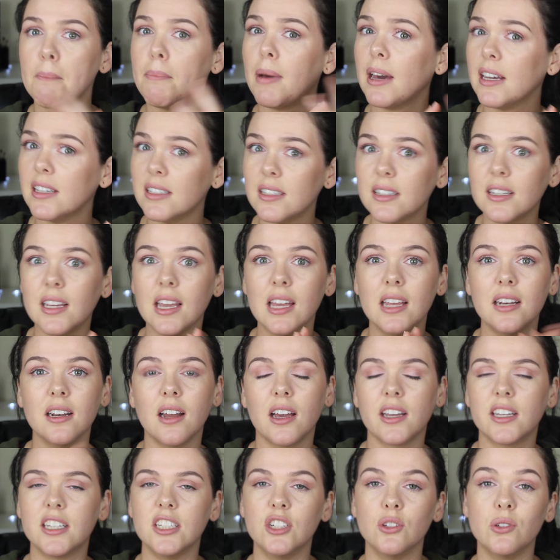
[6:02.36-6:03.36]
But again,
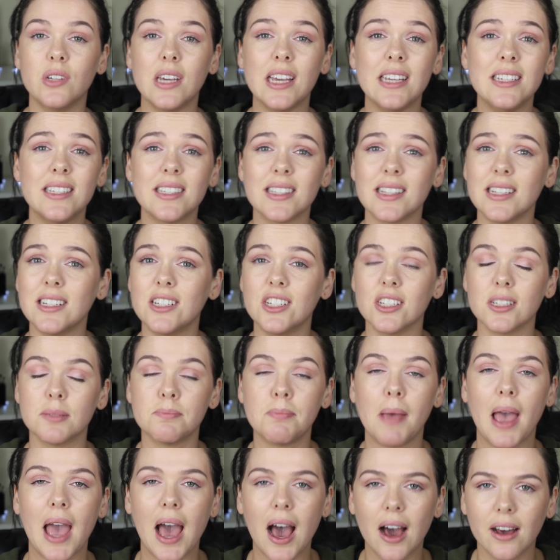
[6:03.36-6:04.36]
I can easily
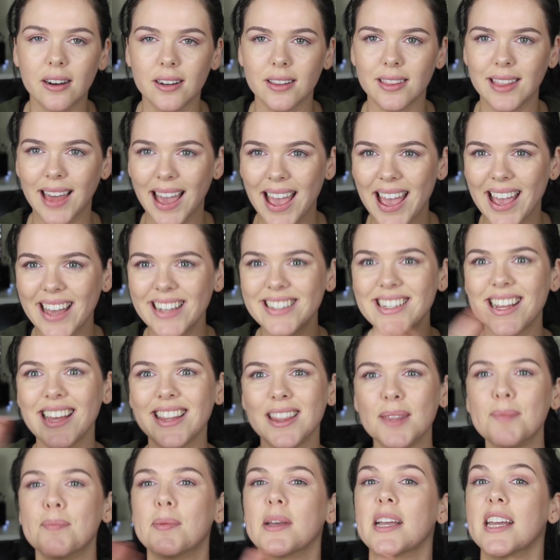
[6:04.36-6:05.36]
just powder that
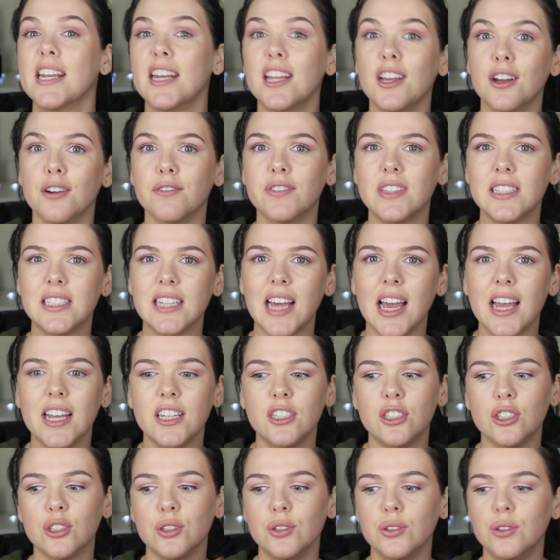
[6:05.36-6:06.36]
at the beginning of the
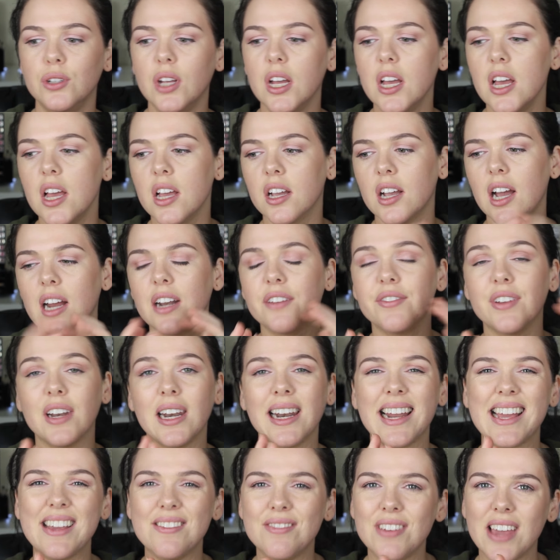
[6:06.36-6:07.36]
day to kind of
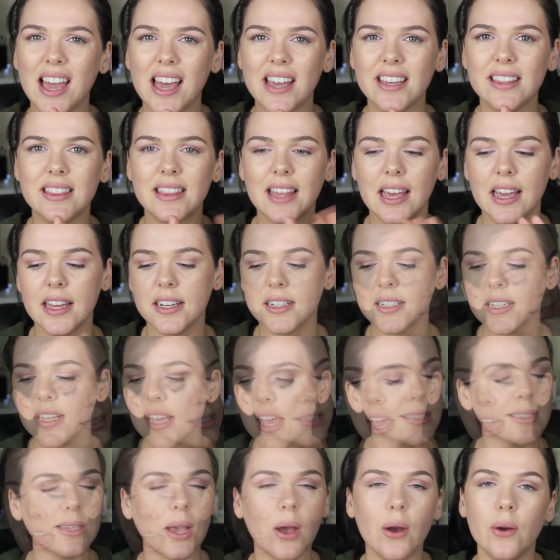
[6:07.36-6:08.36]
alleviate that.
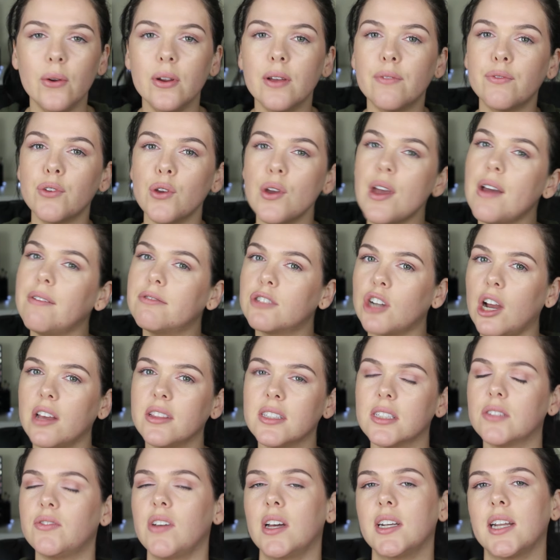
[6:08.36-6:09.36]
So if you have tried
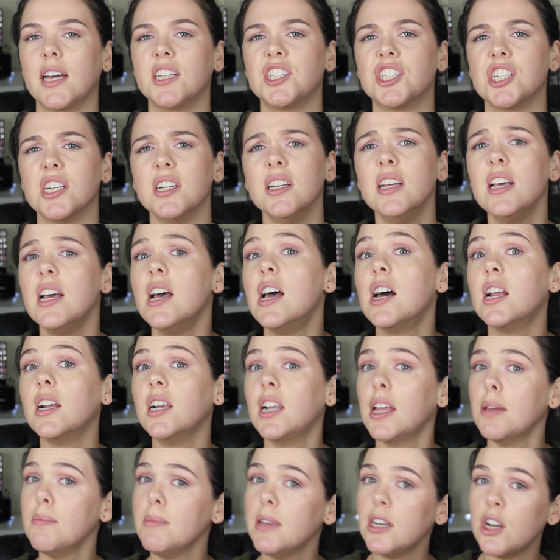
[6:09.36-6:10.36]
this foundation,
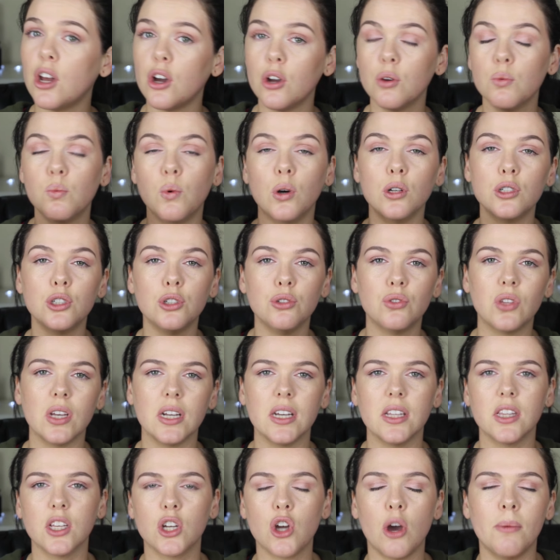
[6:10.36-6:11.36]
let me know what you
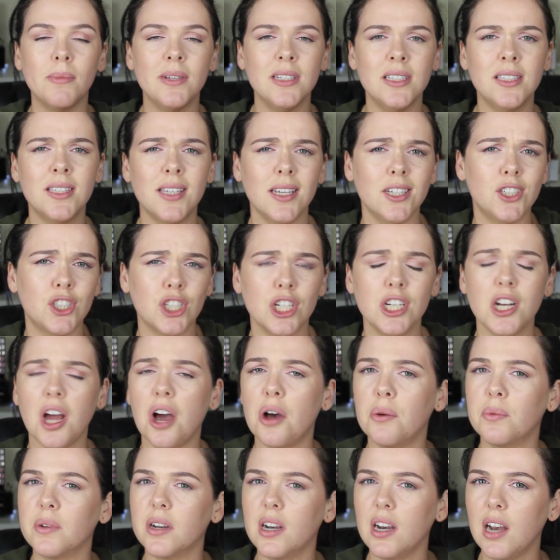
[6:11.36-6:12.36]
think in the comments section.
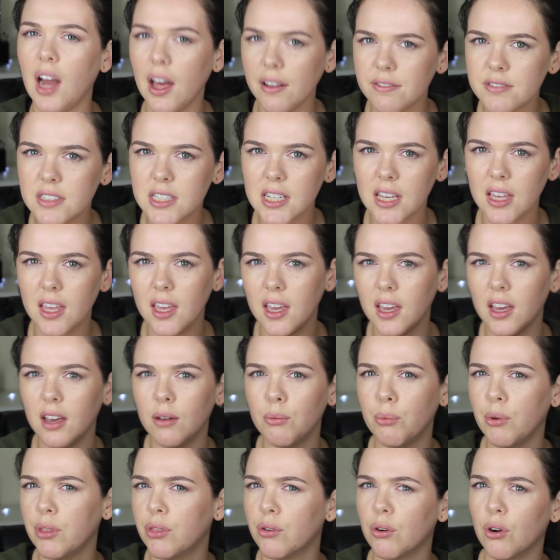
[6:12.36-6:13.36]
I would love to hear
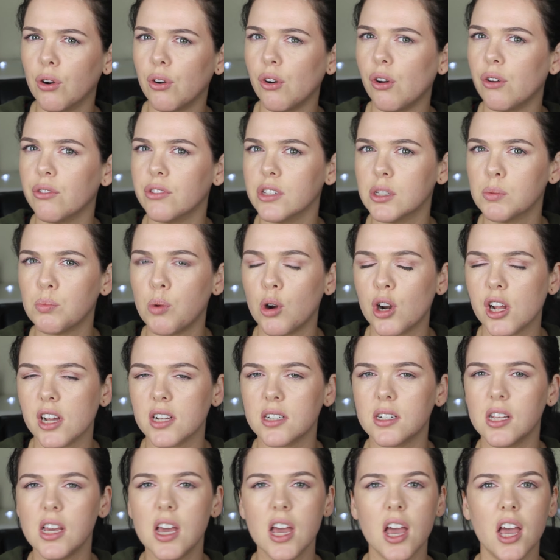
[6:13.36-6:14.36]
whether or not this
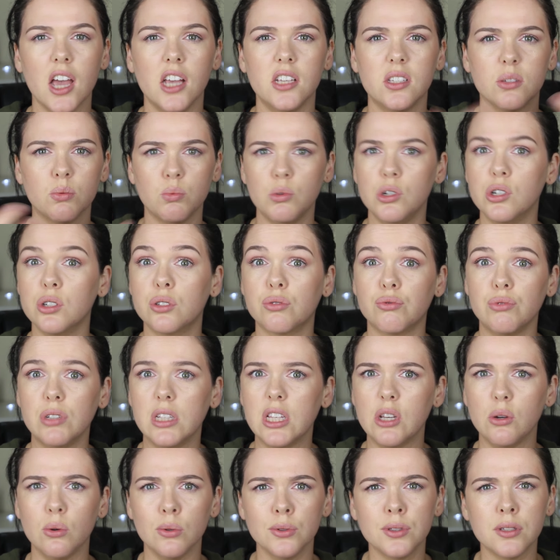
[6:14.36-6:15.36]
product has worked
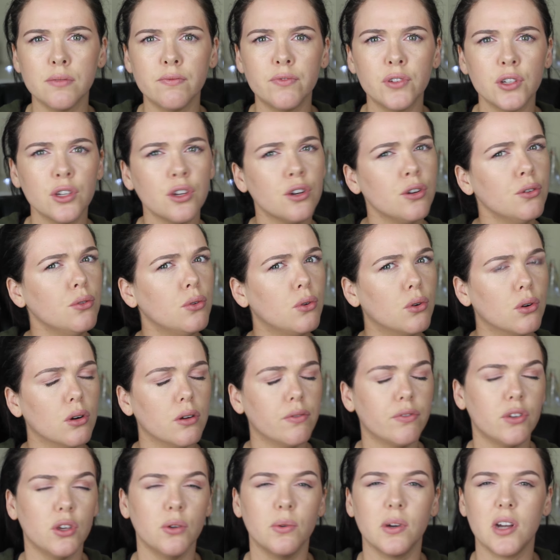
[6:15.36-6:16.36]
really awesome for you, or
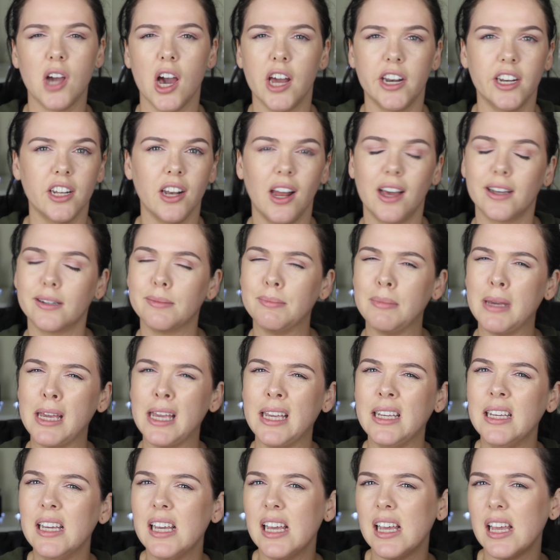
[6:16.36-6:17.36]
if you were kind of like
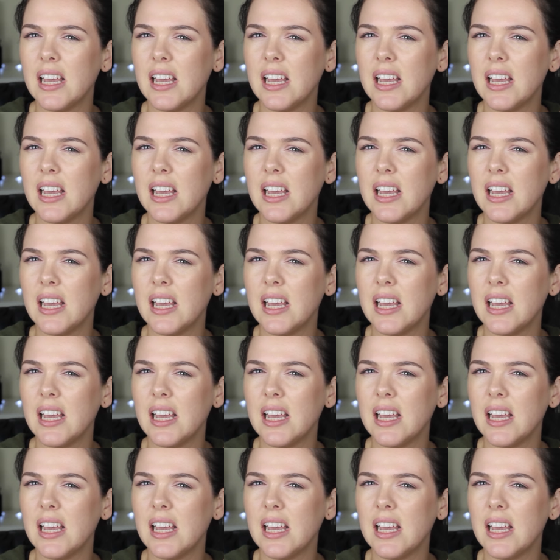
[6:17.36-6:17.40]
me